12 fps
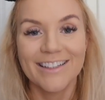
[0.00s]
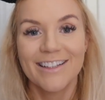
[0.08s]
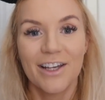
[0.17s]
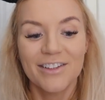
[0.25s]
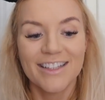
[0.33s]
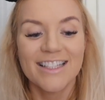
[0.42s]

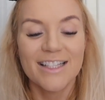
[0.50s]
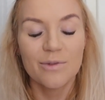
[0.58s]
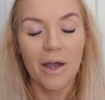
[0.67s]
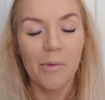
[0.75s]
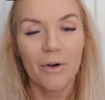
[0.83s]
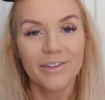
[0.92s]
like this is
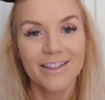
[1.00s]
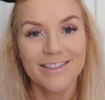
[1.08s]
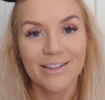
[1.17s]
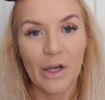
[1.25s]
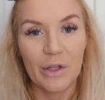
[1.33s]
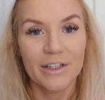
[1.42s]
why I brought these
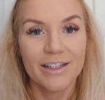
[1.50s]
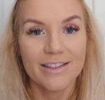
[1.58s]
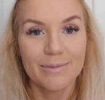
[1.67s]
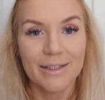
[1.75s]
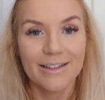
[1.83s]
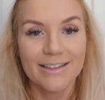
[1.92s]
on holidays,
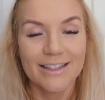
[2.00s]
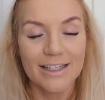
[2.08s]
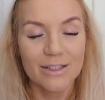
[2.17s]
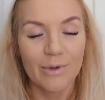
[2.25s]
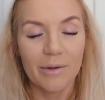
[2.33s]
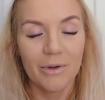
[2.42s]
because I
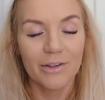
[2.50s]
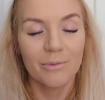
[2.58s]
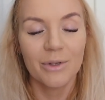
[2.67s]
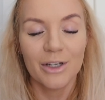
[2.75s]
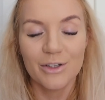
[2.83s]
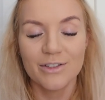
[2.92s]
swear by
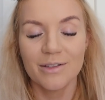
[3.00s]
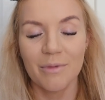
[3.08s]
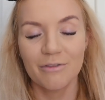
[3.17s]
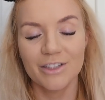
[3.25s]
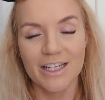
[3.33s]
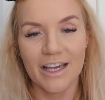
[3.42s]
them and I use them
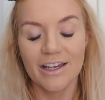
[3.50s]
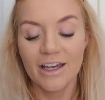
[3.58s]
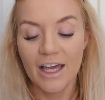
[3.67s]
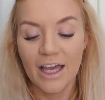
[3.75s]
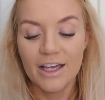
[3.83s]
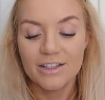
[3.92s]
every day.
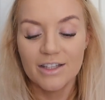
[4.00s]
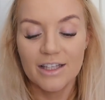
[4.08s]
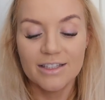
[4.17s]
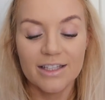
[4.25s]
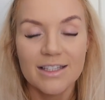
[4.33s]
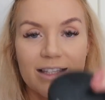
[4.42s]
So
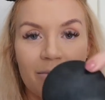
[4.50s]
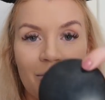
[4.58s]
this is the